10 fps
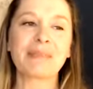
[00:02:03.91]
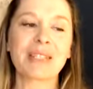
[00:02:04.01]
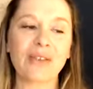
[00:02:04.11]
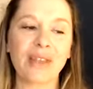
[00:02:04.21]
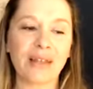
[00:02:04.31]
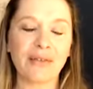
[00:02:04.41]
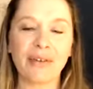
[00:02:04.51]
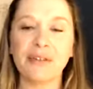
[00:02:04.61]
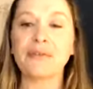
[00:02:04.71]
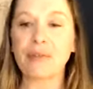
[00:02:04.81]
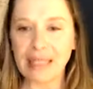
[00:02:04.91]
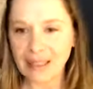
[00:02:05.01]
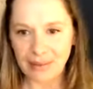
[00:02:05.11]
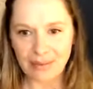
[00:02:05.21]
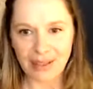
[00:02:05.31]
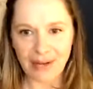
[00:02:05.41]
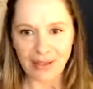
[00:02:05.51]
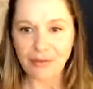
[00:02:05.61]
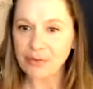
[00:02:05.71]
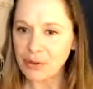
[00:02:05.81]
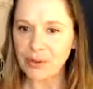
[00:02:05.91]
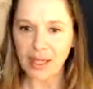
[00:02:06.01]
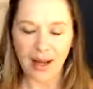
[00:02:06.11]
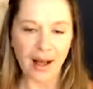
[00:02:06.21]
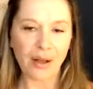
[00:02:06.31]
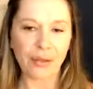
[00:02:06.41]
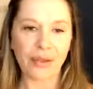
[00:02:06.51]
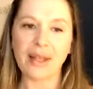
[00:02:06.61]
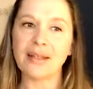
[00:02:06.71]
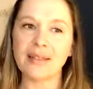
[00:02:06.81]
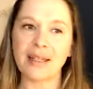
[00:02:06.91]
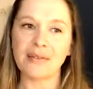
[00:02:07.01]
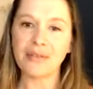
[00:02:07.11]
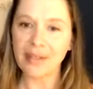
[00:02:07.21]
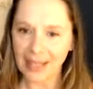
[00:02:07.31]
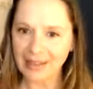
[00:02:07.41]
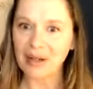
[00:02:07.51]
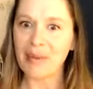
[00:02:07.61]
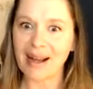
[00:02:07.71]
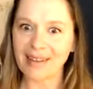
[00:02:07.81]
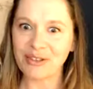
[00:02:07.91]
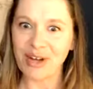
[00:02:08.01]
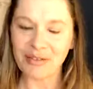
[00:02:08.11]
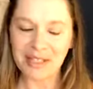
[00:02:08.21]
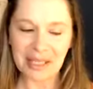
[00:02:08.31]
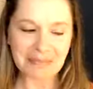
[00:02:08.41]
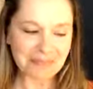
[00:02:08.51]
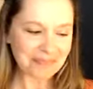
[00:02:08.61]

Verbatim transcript: so they can find freedom around food and health and and feel like they're back in the driver's seat.